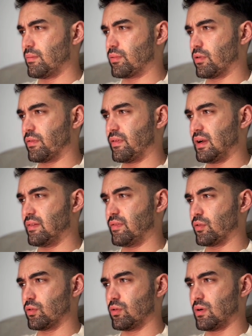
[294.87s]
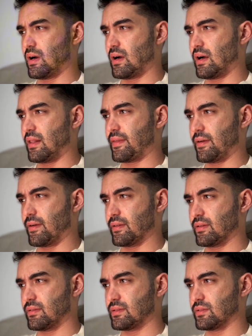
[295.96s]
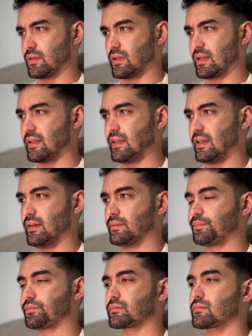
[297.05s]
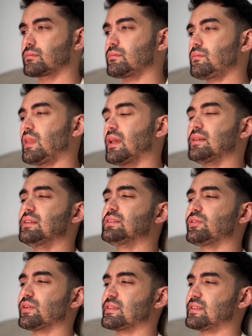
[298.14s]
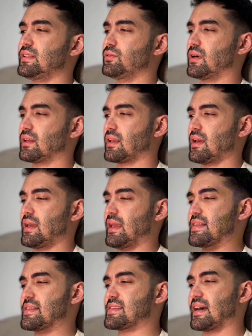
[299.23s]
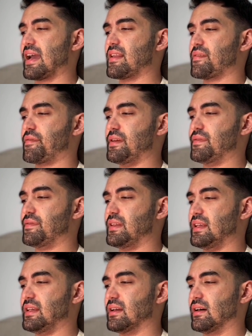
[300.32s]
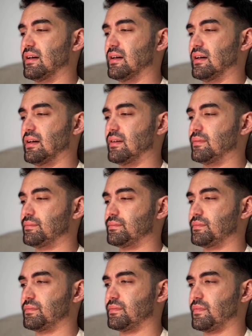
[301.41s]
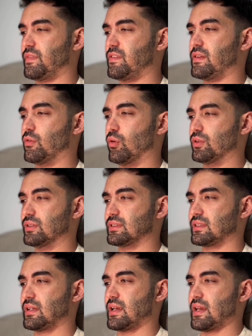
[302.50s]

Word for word: profile photo altered. So you're gonna click here, And then as you can see, you got inside fifty, uh, fifty folders.